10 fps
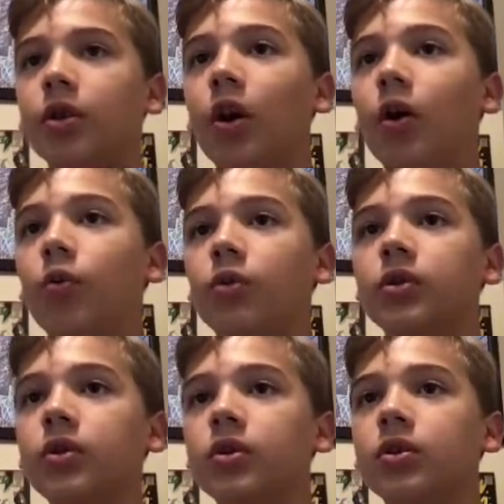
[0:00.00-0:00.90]
Oh,
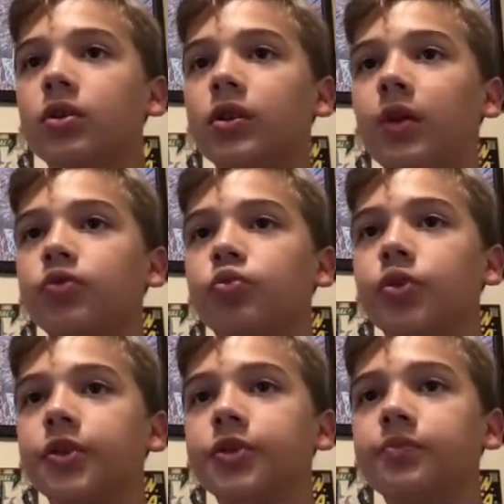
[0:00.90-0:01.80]
that was
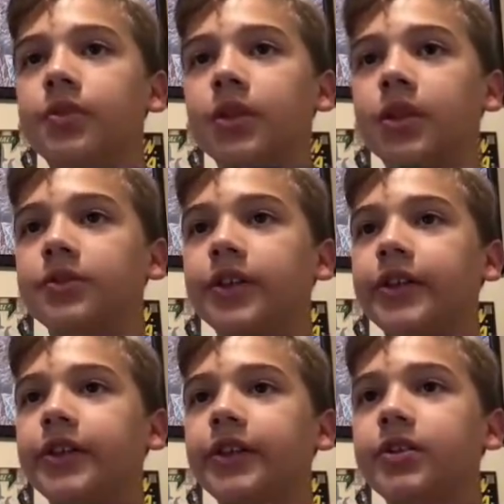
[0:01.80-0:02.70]
weird, but I'll
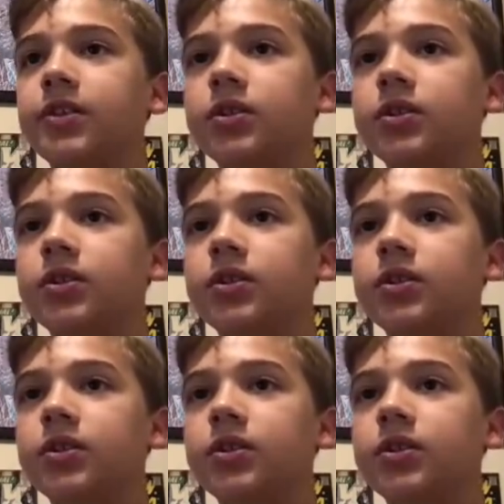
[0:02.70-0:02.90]
take it.